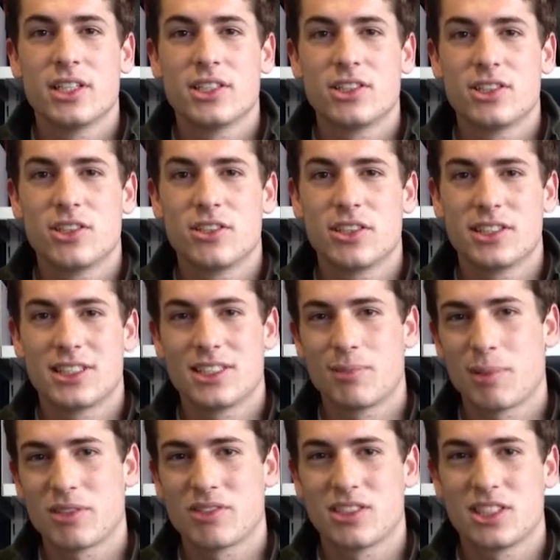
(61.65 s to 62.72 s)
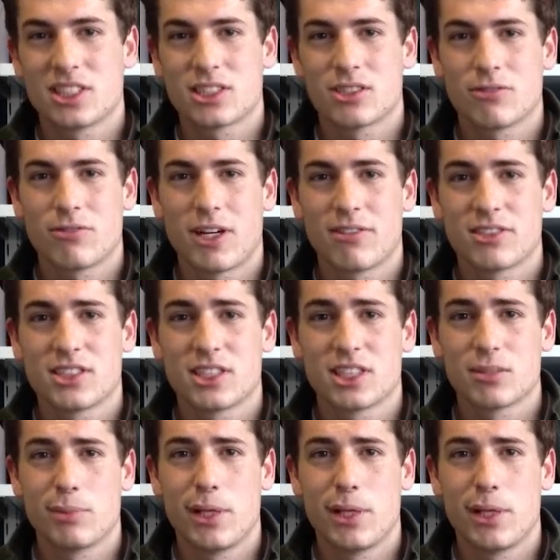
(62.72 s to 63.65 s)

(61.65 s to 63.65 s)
students, it's about five or six